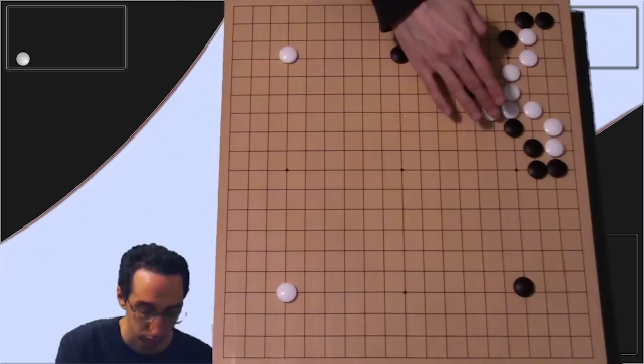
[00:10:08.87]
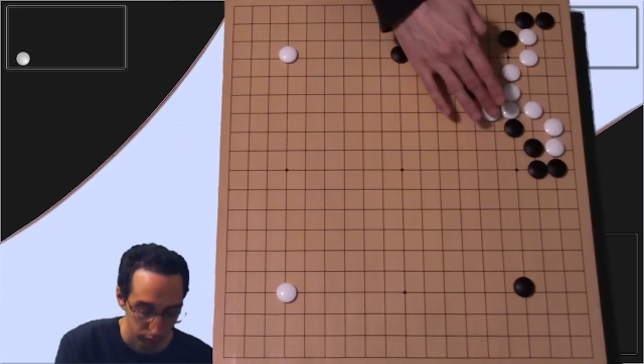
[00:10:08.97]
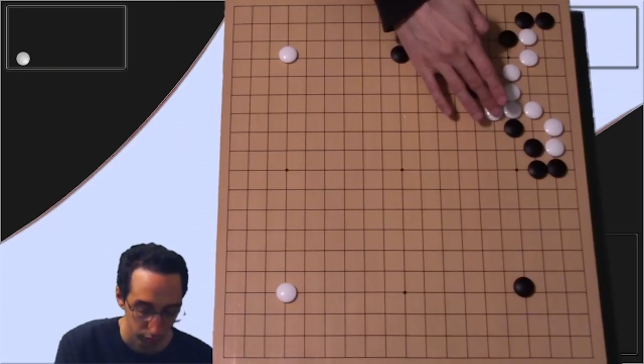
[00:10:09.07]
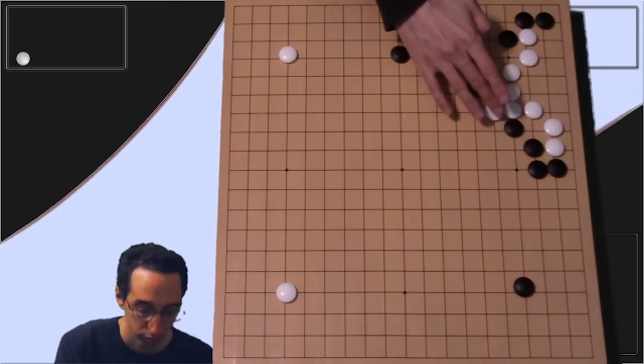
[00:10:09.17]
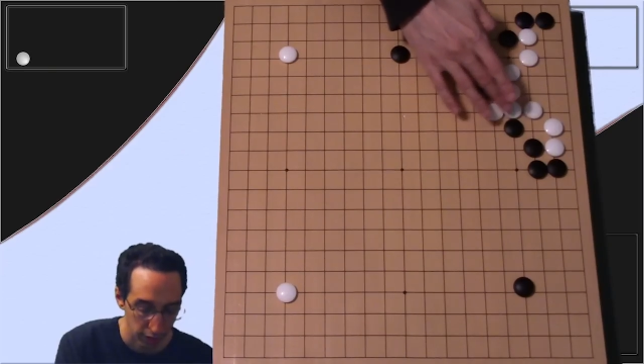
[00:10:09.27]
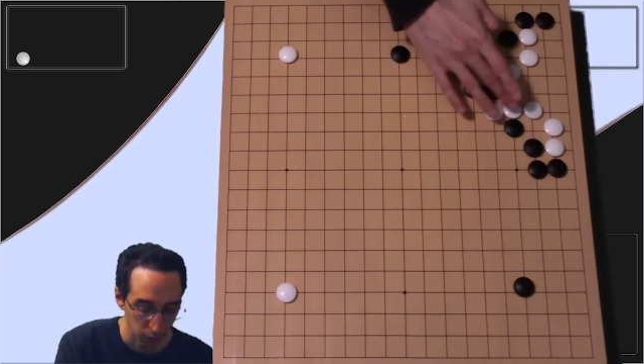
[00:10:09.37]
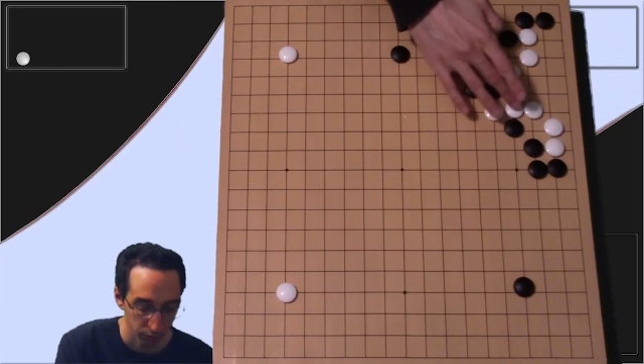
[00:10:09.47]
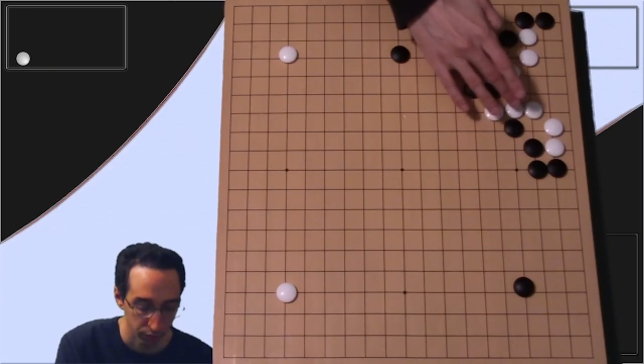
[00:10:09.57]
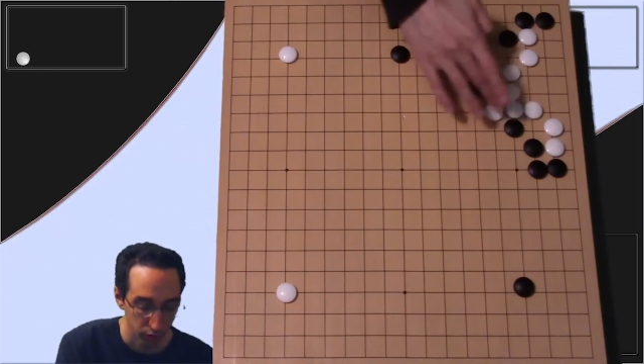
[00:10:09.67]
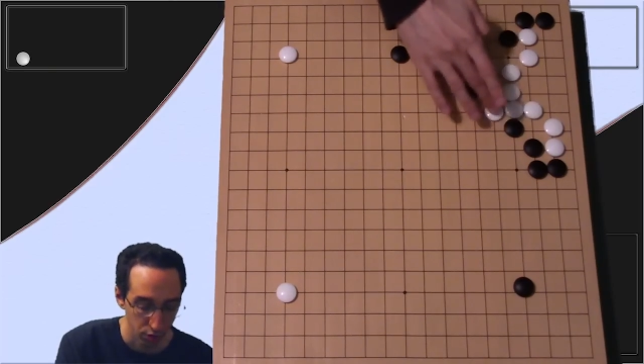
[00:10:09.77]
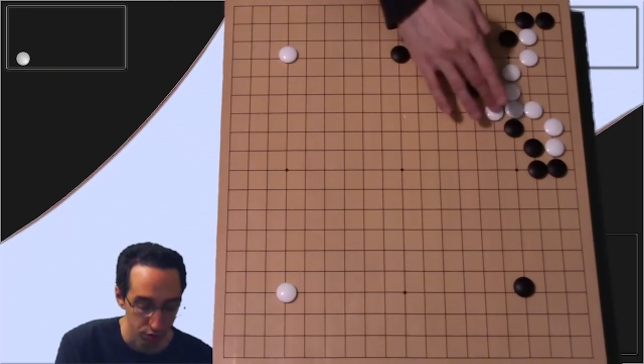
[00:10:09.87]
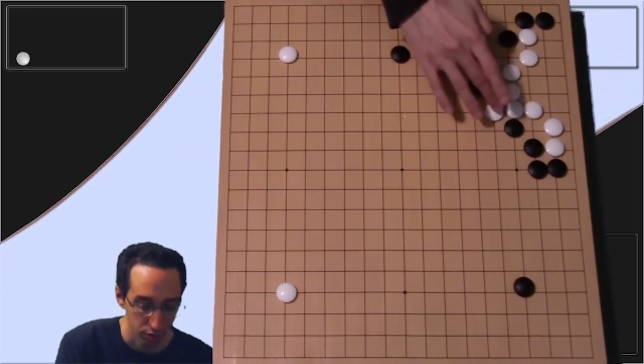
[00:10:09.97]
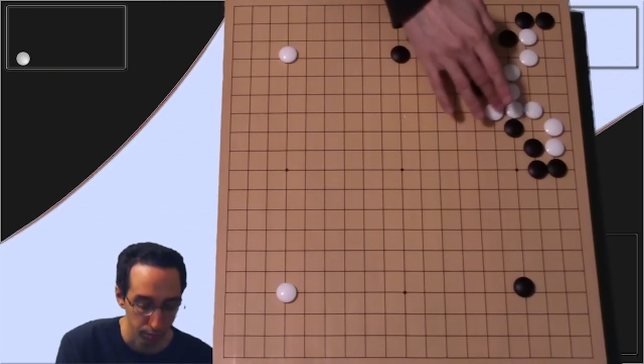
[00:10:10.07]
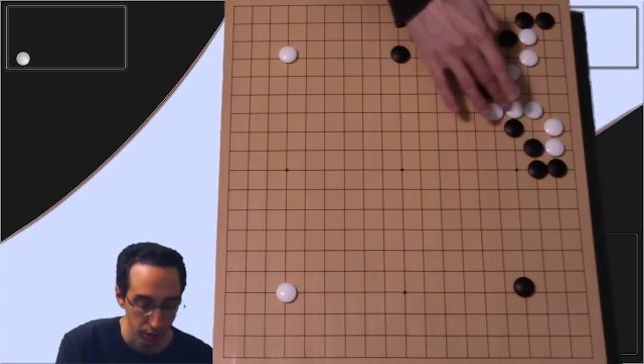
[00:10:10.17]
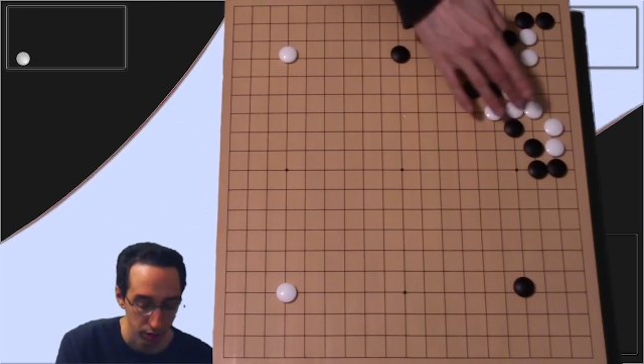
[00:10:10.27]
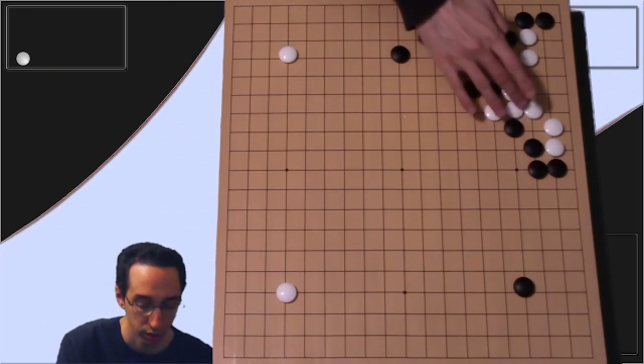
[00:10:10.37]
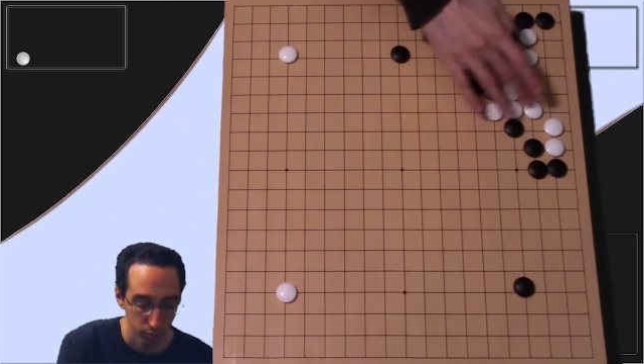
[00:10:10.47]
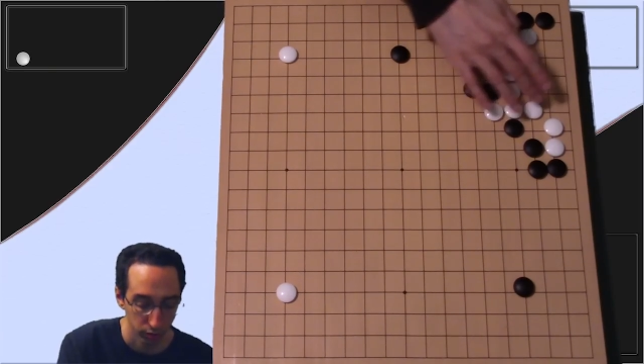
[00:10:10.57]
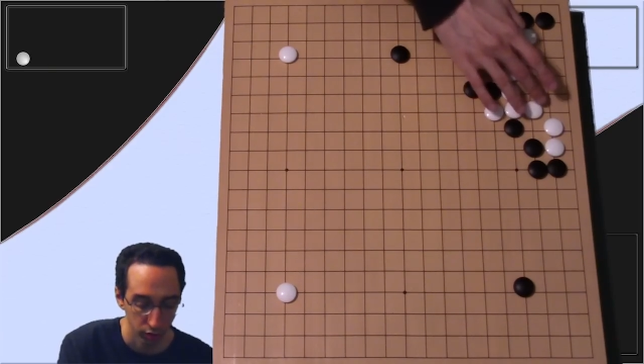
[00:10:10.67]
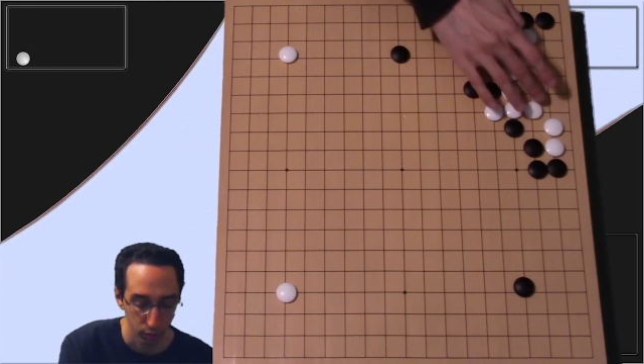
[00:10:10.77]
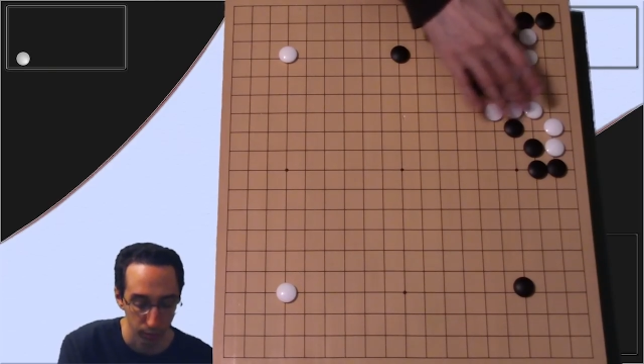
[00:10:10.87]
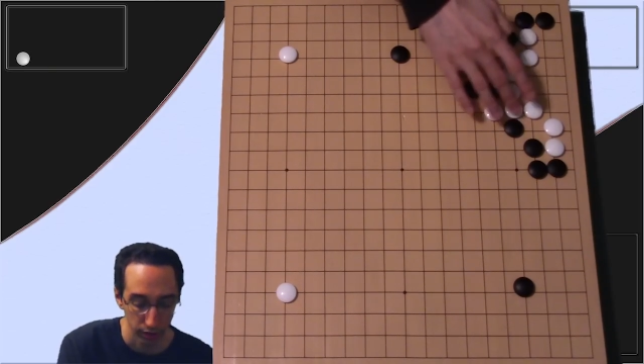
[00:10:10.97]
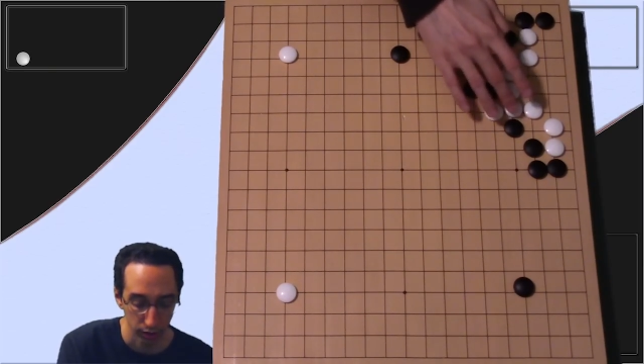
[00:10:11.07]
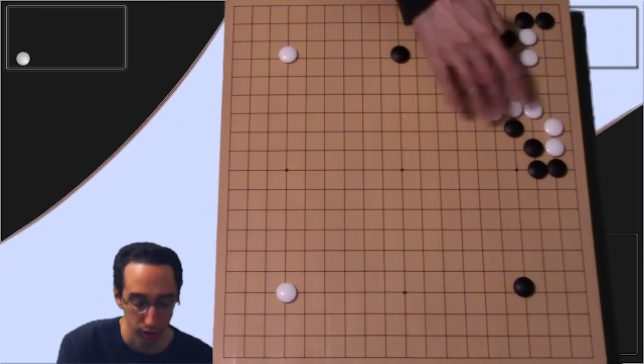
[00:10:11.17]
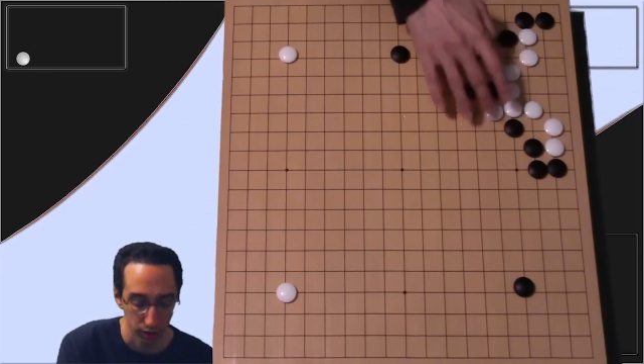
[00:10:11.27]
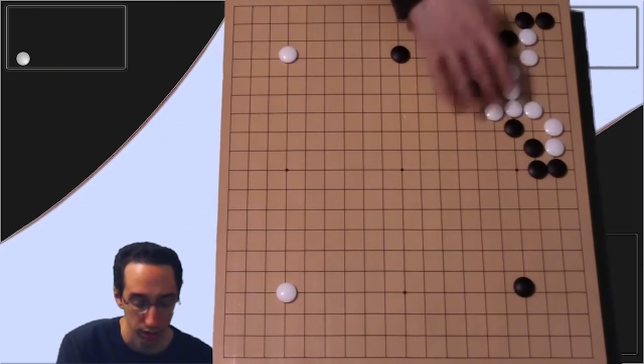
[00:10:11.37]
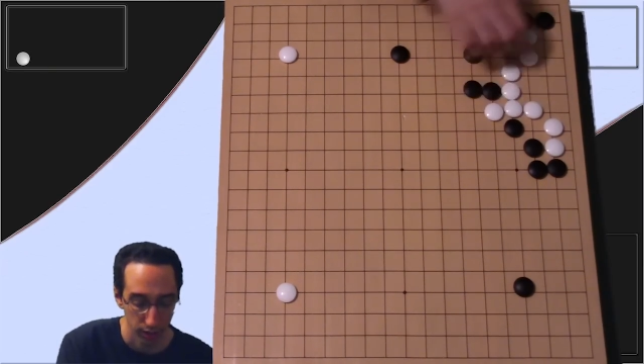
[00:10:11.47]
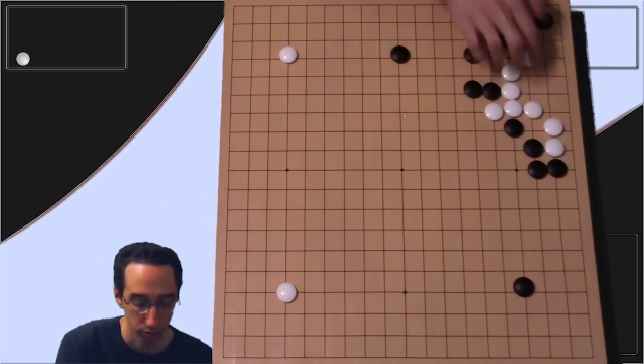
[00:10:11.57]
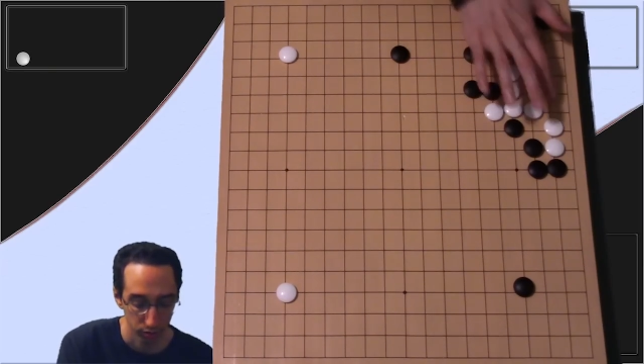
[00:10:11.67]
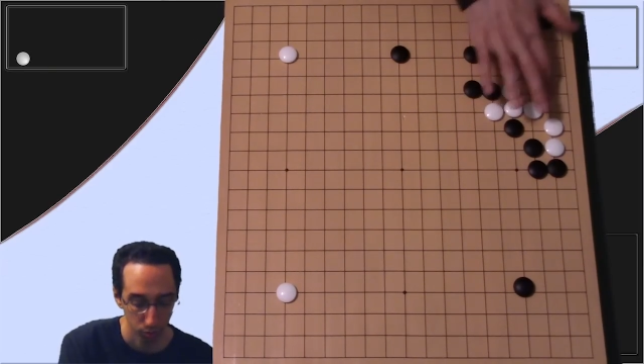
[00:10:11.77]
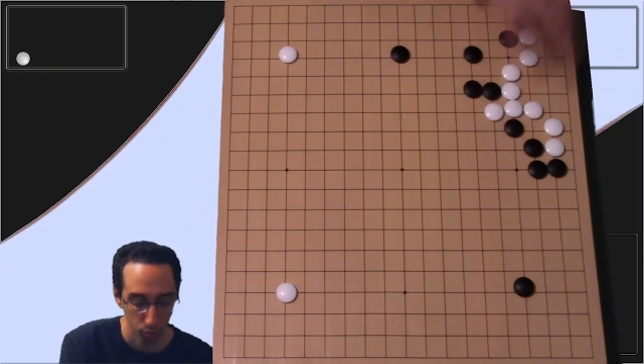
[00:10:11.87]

Now that we've enlarged our base, we can go back and connect.